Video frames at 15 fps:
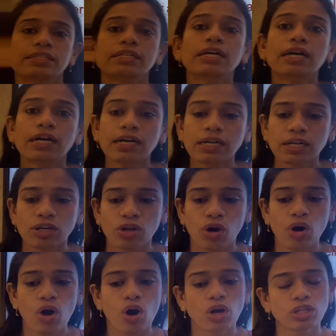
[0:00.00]
third
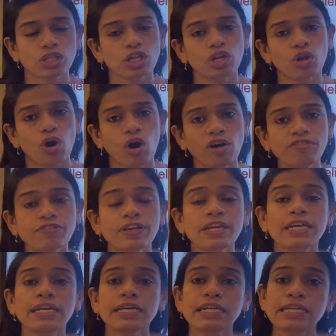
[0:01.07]
law, or the law of
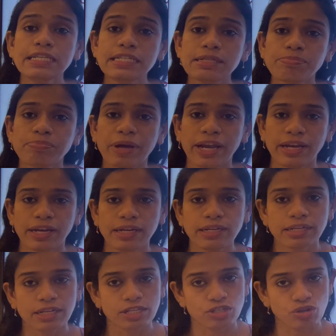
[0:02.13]
independent
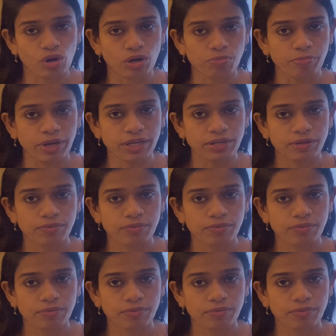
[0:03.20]
assortment.